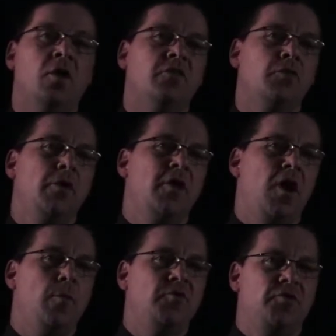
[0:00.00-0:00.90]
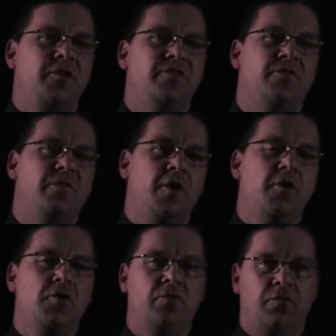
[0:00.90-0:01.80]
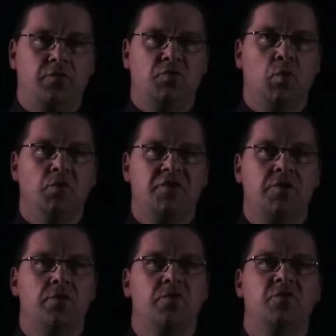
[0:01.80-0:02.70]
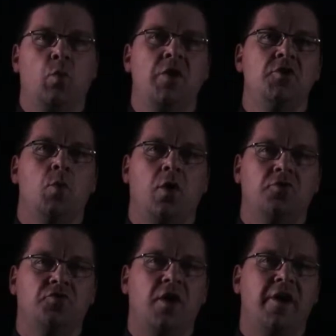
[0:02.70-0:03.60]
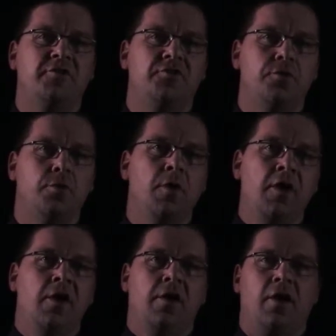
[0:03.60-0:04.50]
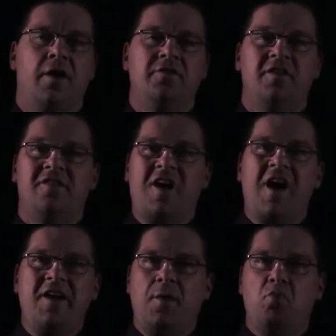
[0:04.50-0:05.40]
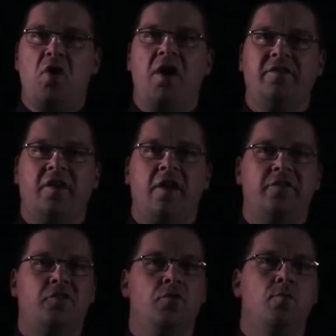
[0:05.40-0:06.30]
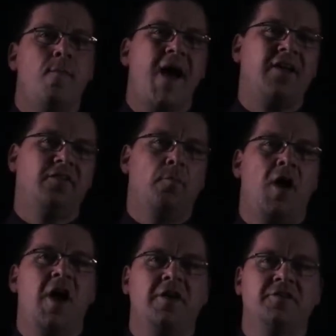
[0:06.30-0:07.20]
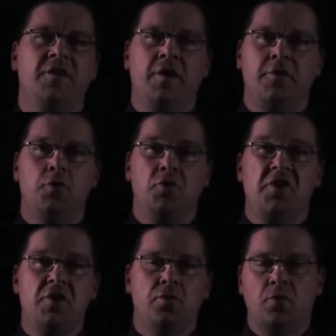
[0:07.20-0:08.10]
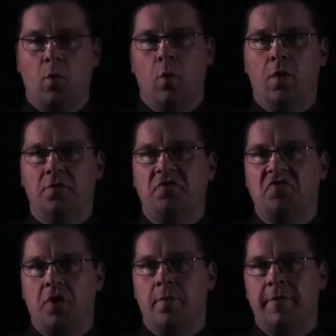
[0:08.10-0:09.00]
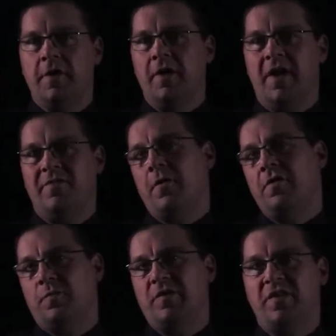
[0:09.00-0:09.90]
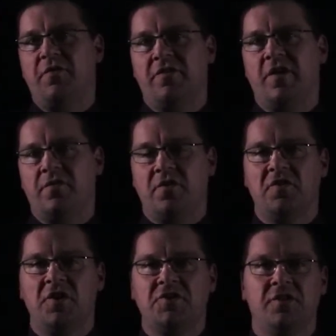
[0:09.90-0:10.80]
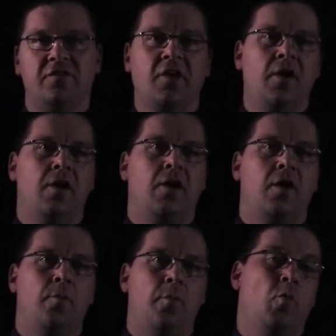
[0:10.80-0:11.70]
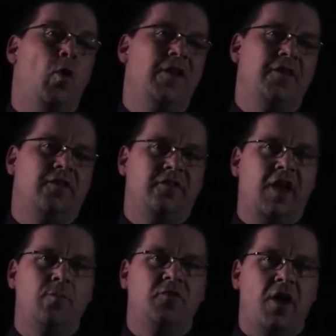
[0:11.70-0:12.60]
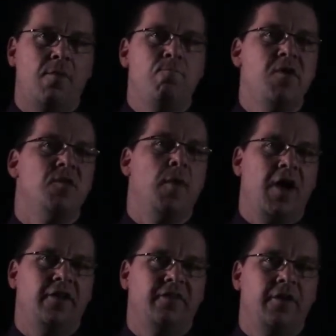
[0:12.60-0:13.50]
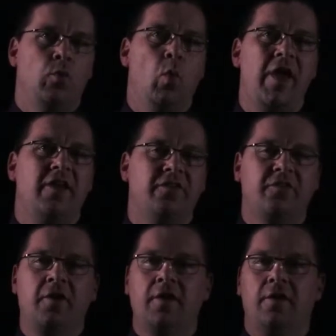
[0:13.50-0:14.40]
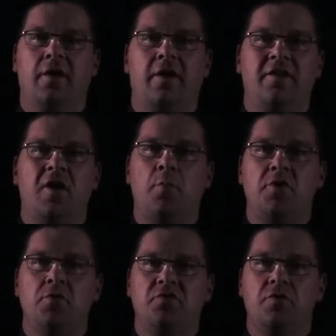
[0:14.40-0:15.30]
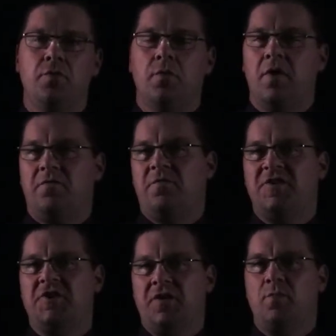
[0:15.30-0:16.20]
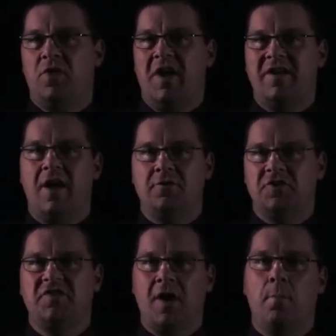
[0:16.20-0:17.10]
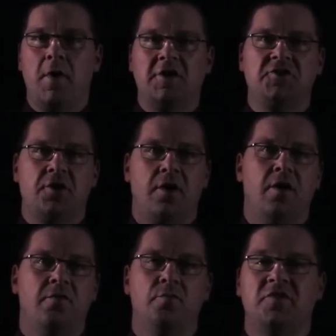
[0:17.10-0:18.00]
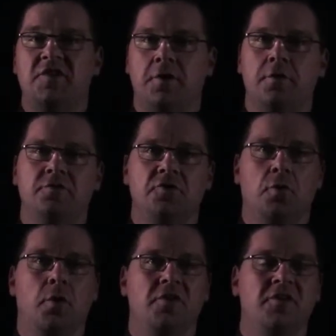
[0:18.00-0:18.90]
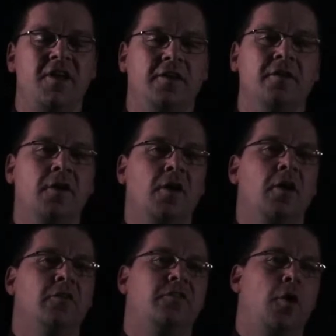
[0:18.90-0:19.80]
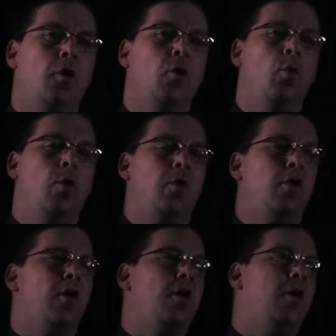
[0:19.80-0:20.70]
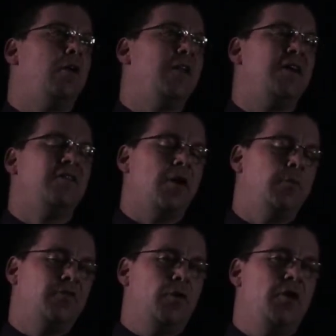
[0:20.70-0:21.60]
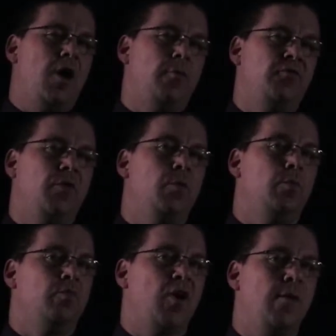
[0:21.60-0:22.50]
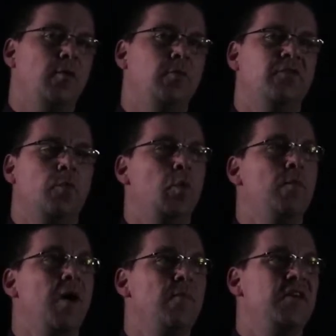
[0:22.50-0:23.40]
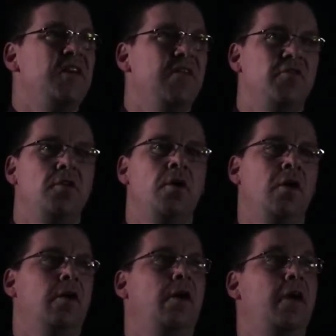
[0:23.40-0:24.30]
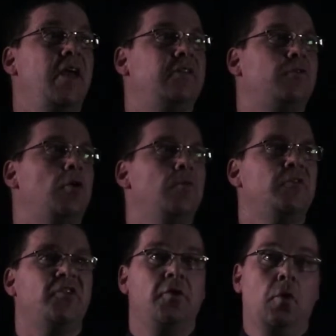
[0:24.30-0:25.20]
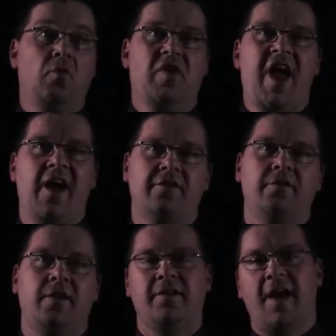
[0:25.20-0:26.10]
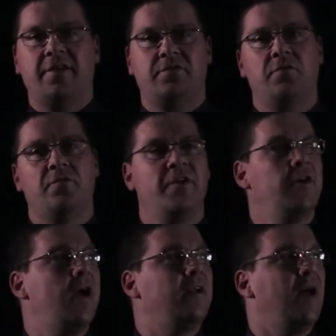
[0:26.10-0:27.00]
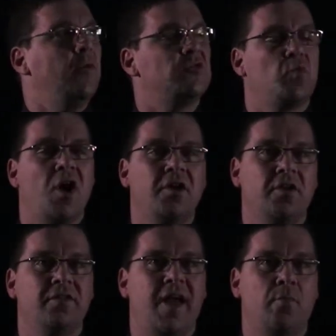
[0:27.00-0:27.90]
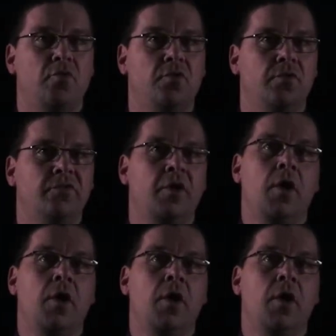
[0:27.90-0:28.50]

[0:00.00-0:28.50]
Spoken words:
Stoichiometry is a very useful tool to use when you are trying to design a process to maximize your yield or determine a very specific set of conditions while at the same time minimizing waste and helping you to efficiently plan out just how much of materials you're going to need. So a lot of times stoichiometry problems, we might be given a starting material, a reactant, and asked to figure out how much product can that produce.